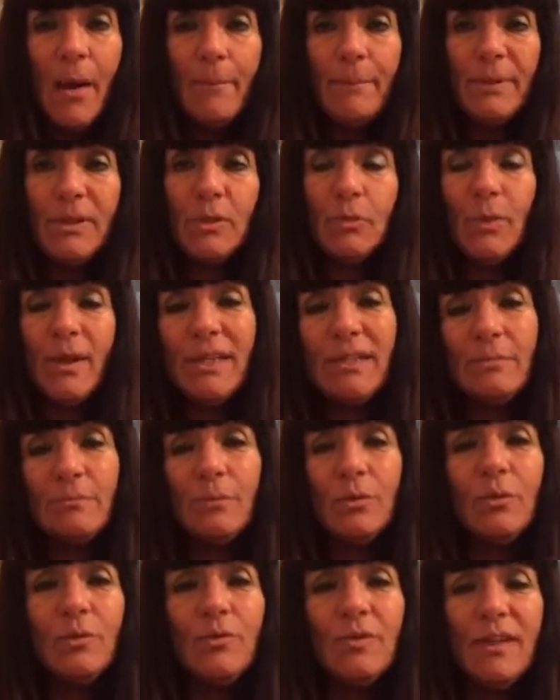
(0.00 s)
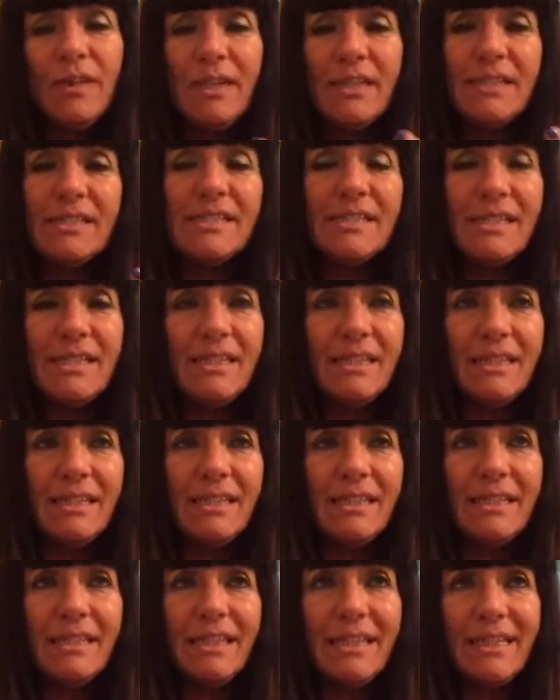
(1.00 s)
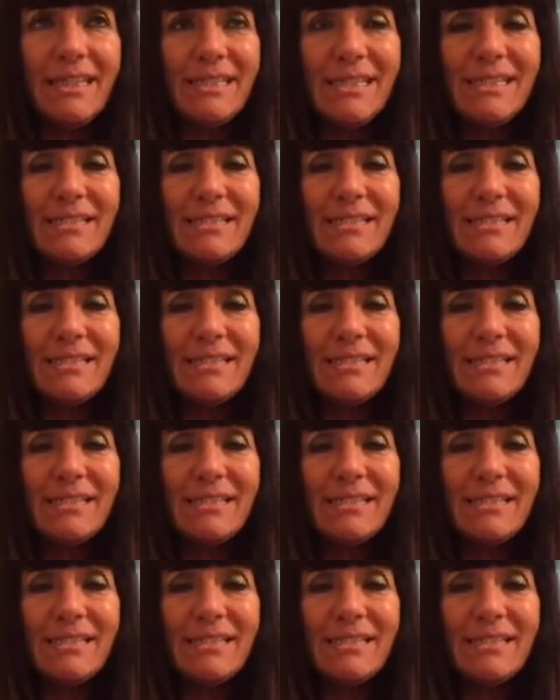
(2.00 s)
But the way the movie is, he